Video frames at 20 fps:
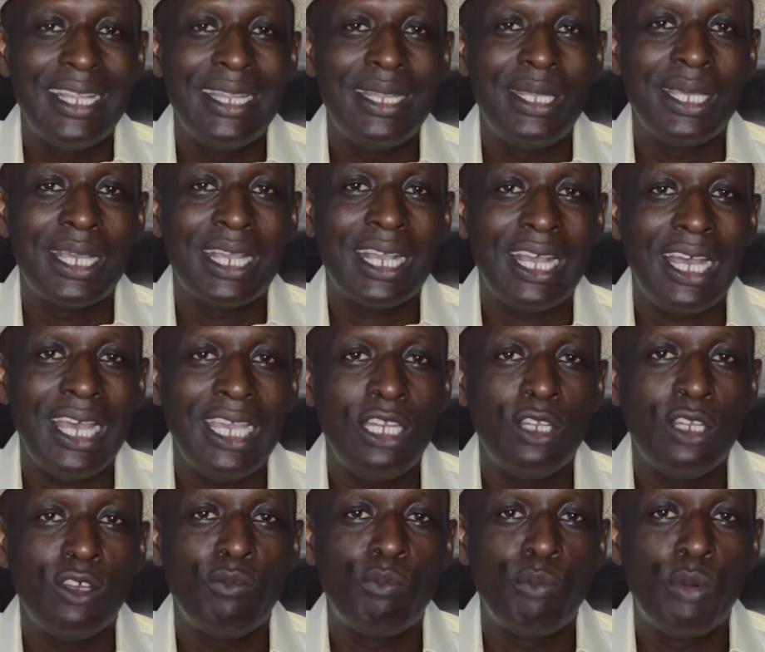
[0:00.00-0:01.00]
the
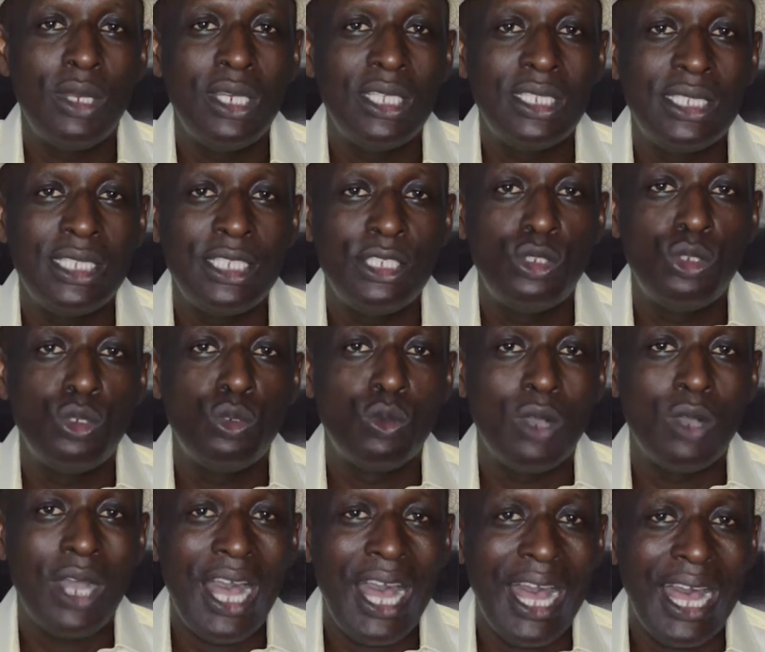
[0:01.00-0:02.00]
kind of policies
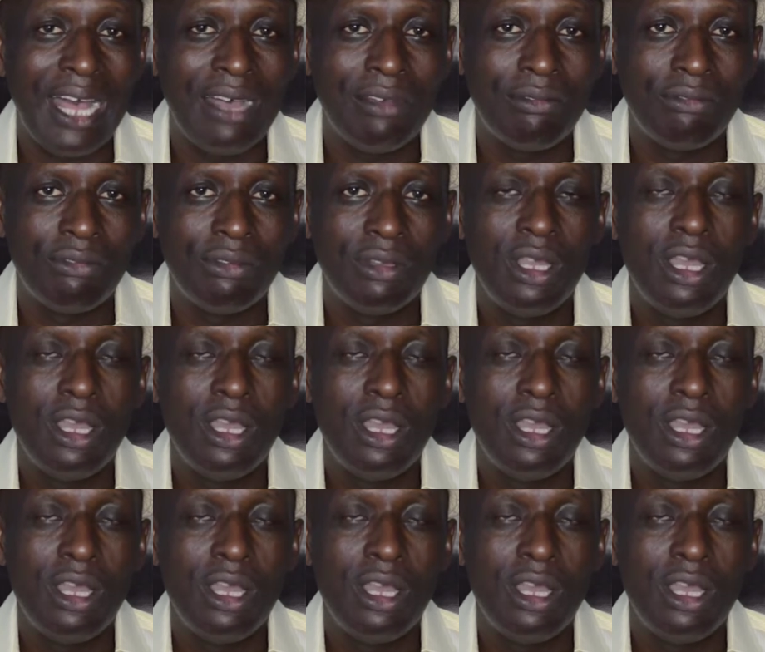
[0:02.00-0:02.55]
you have